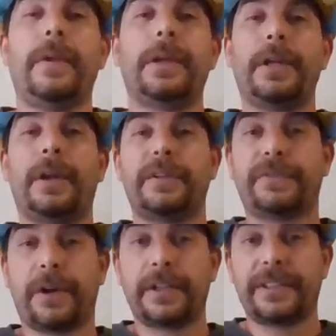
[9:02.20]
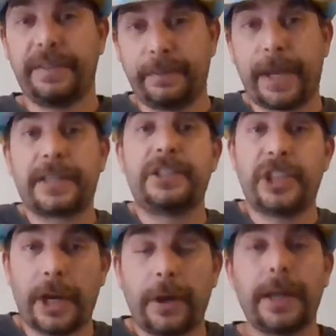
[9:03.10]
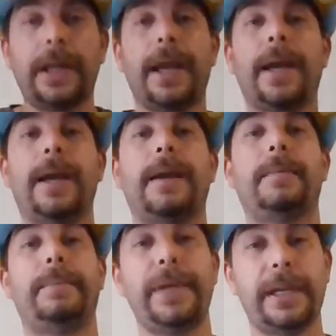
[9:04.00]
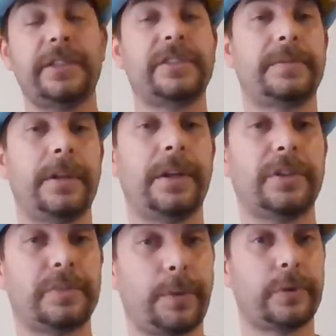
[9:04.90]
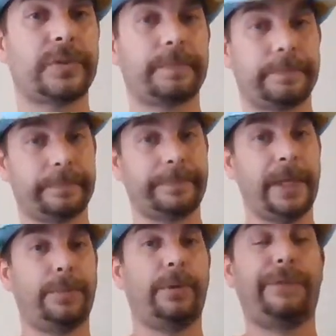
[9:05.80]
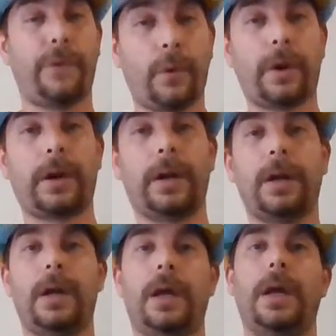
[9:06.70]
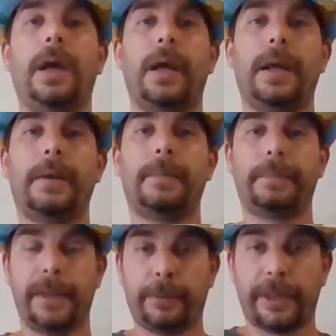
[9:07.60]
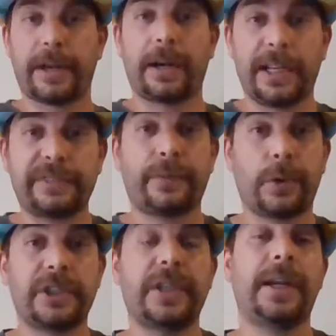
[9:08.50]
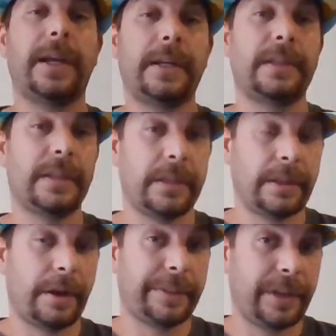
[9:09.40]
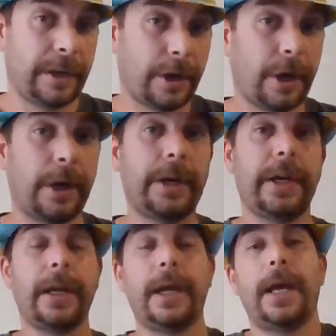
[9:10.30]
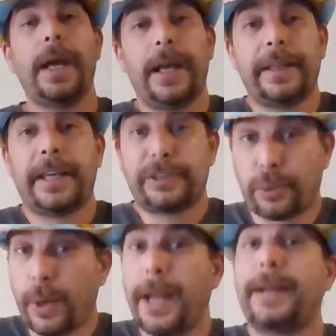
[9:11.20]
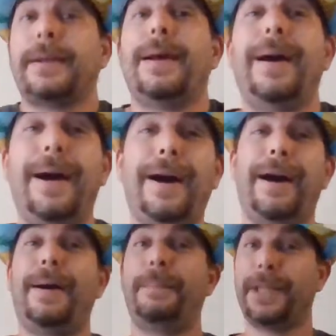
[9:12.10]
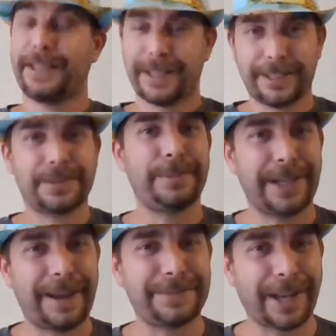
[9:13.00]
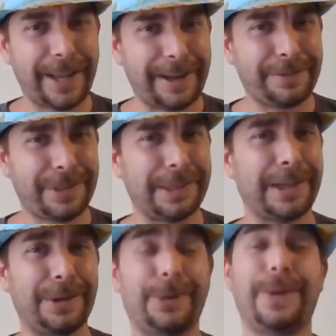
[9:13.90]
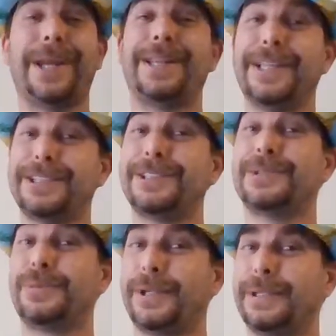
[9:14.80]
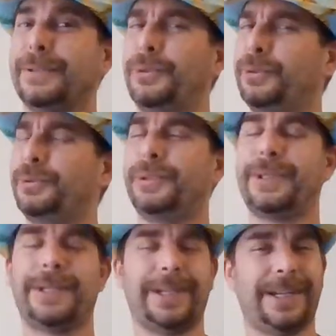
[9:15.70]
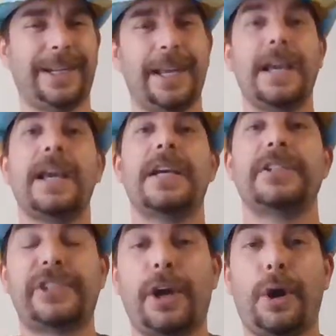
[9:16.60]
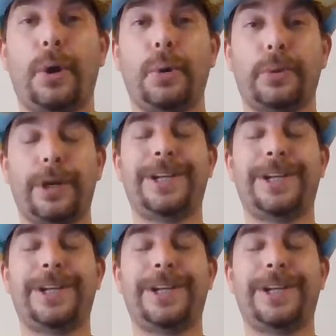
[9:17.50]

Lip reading: as far as giving back to charity and being, spokespeople for people that are less fortunate and the unheard, and that's great. But that doesn't mean I have to like everything they do. And this is one. Ooh. So,